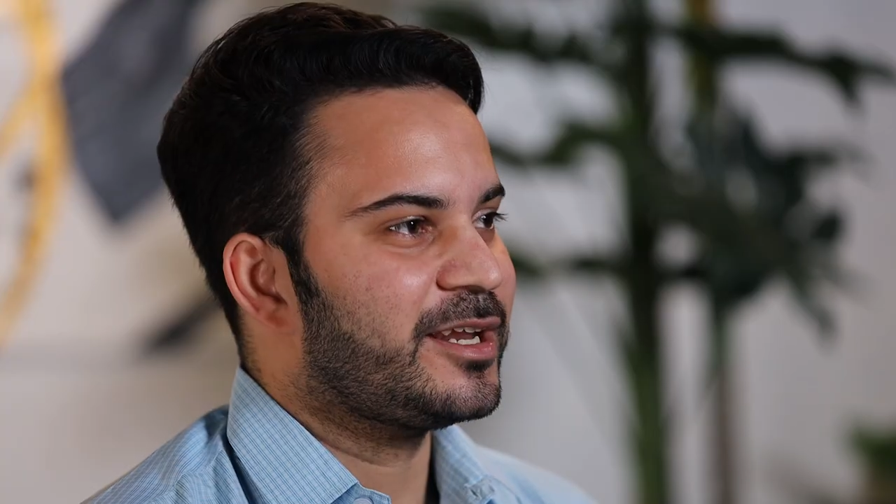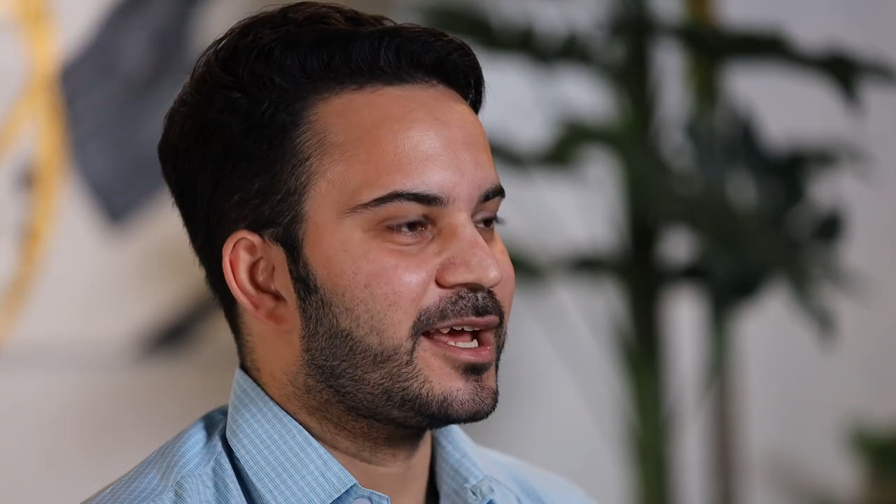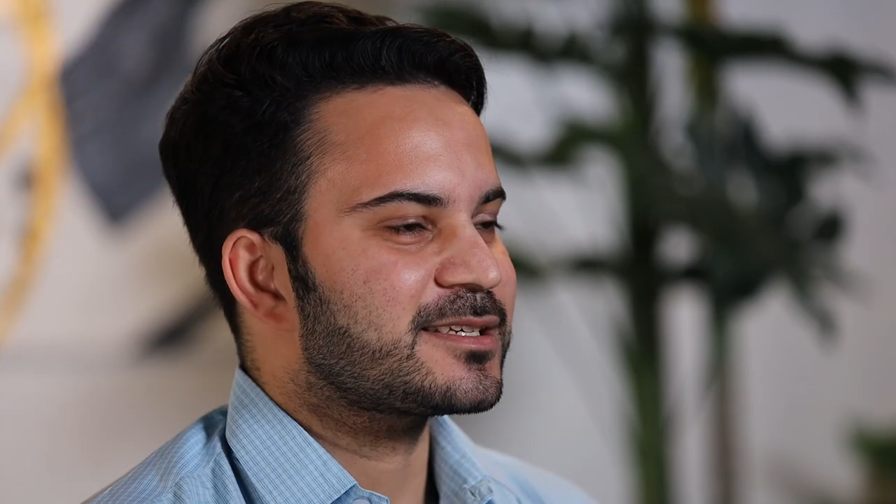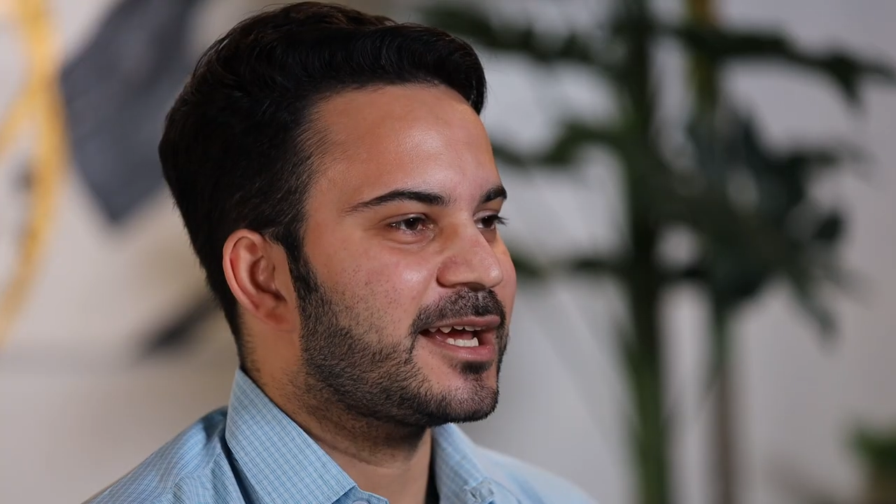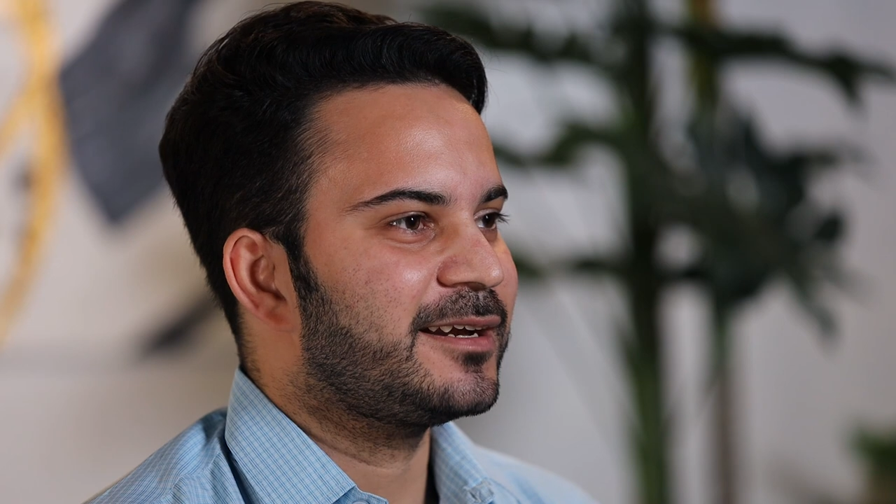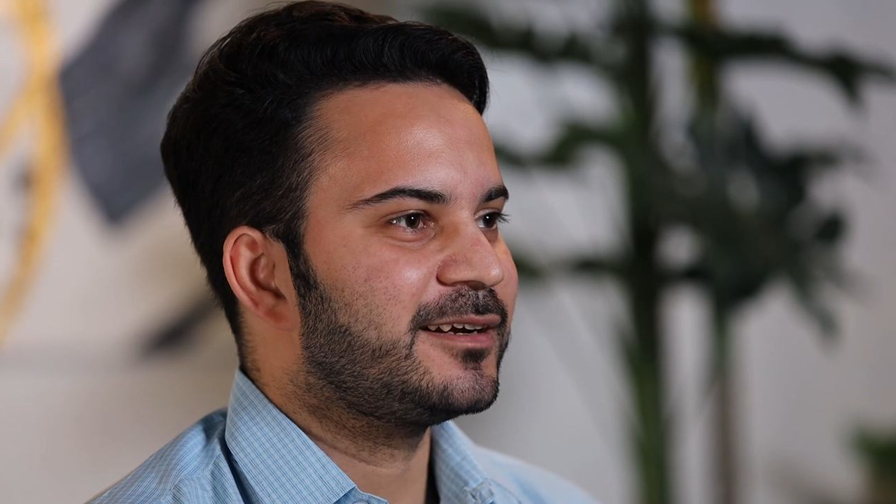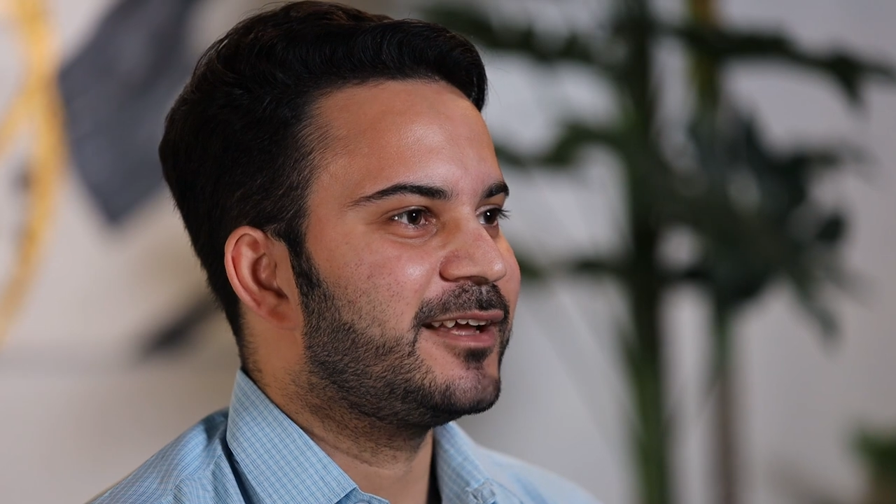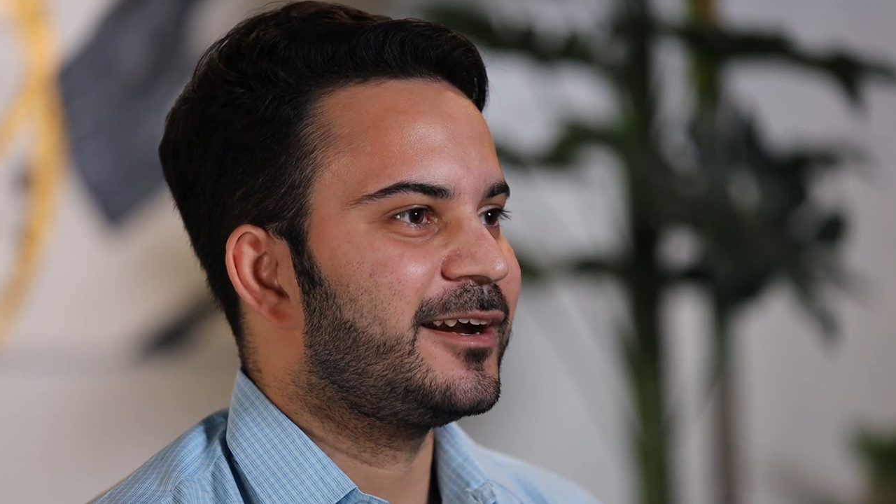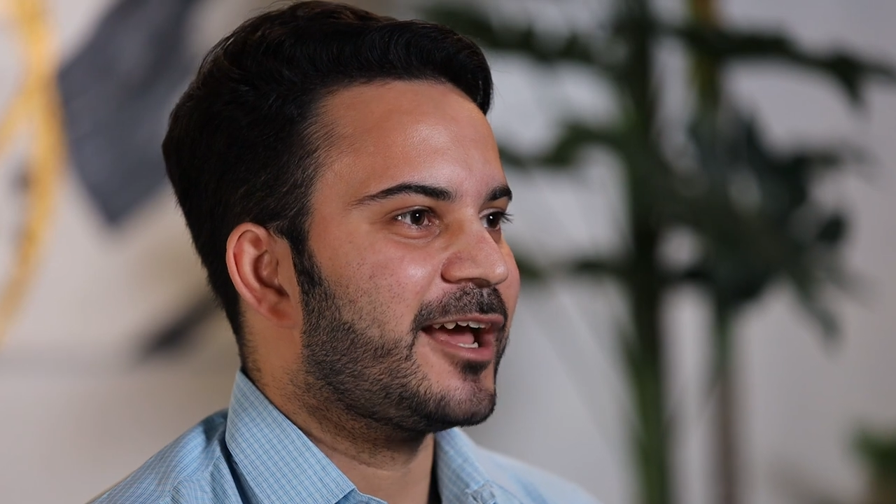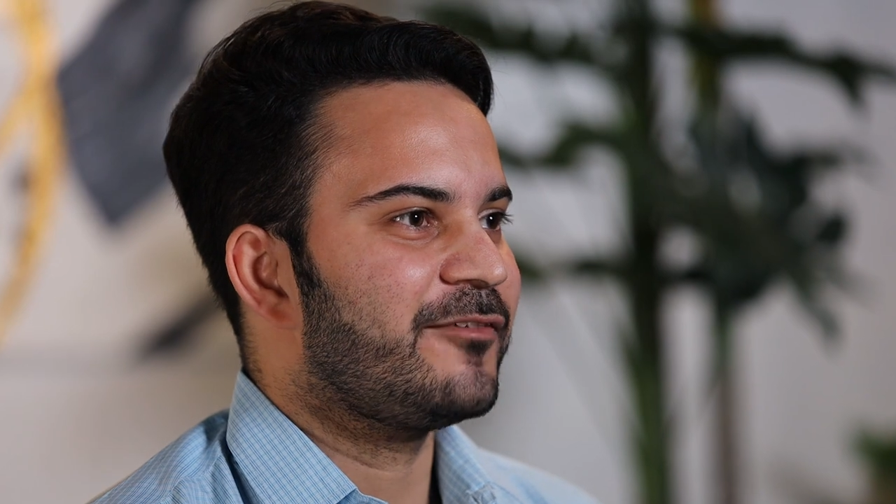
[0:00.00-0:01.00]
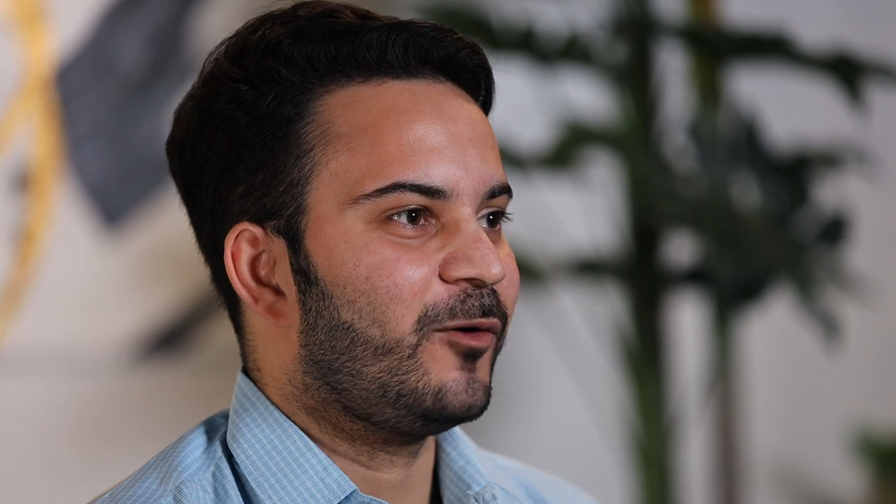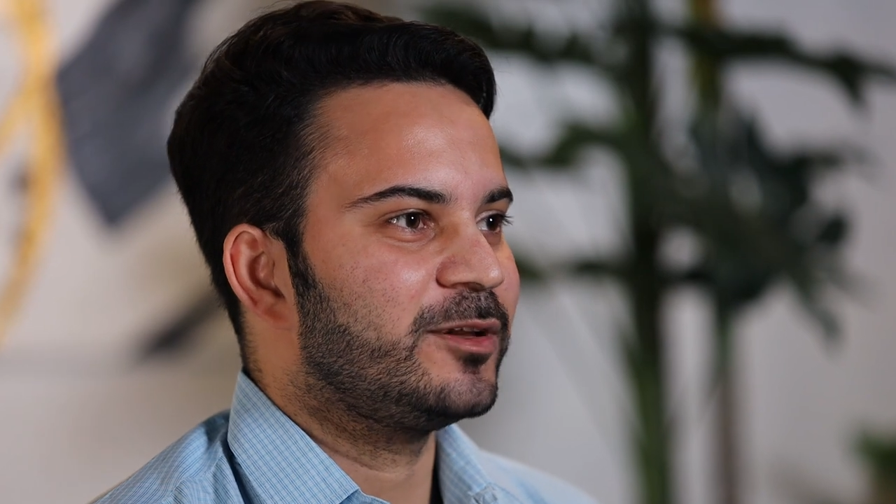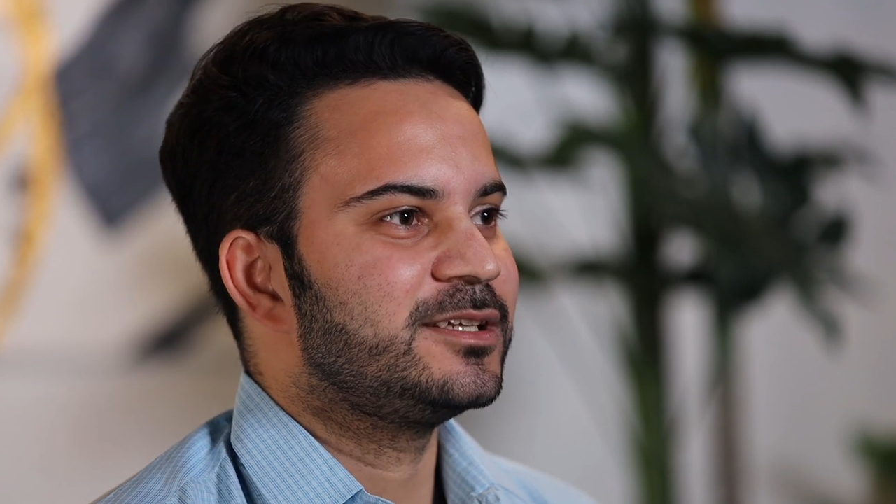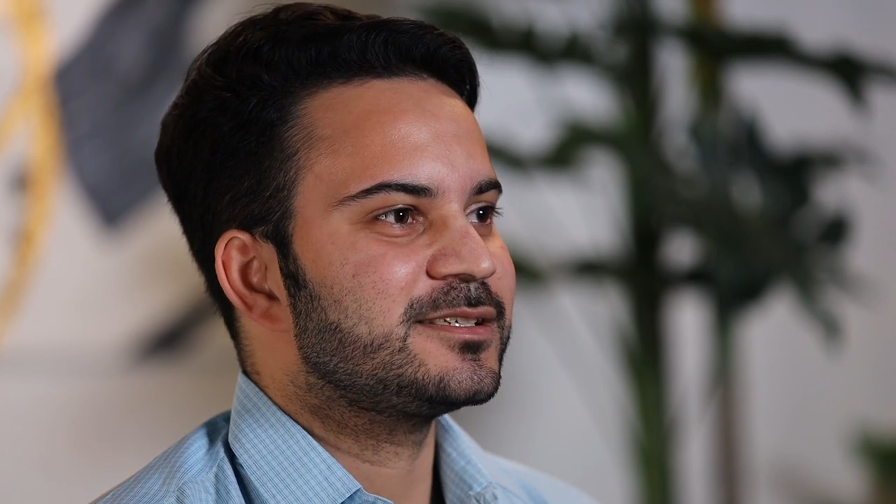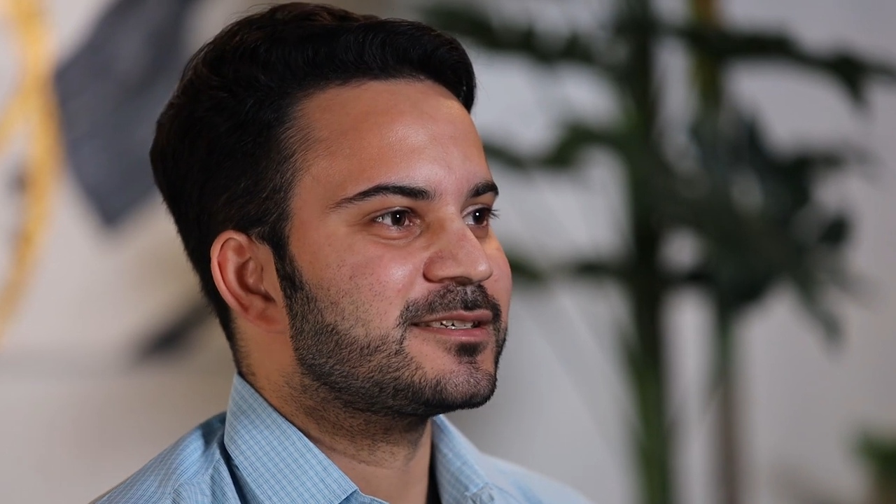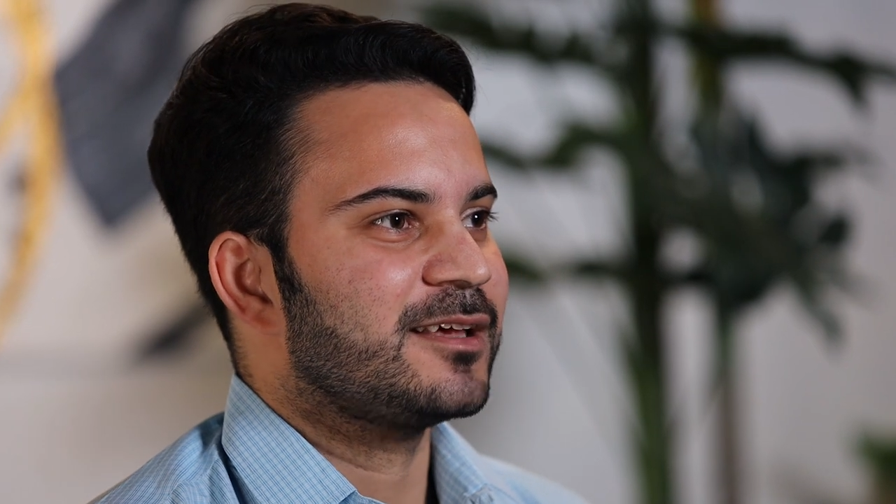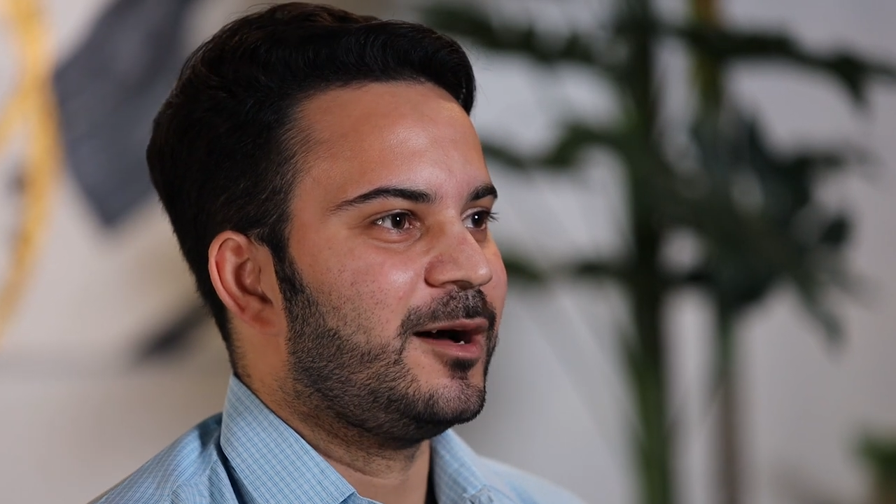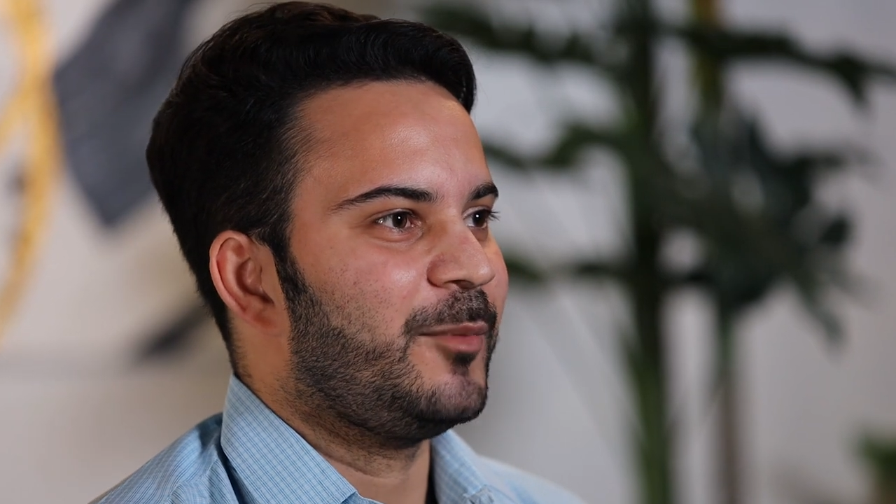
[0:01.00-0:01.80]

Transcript: very excited that I won this